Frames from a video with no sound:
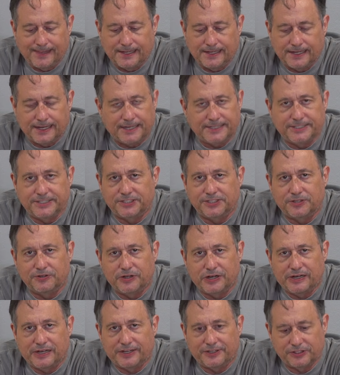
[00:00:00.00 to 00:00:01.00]
I just don't know
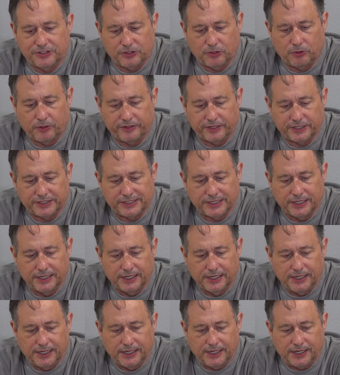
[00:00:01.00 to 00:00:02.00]
how to score this.
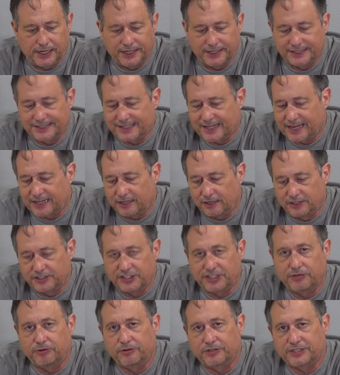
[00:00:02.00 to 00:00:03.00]
On a scale of
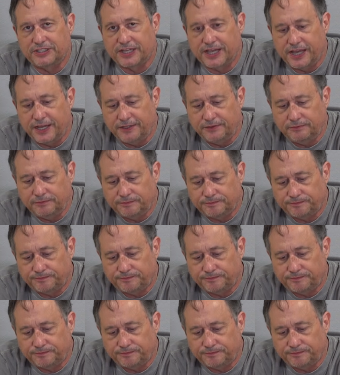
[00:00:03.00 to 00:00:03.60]
0 to 10,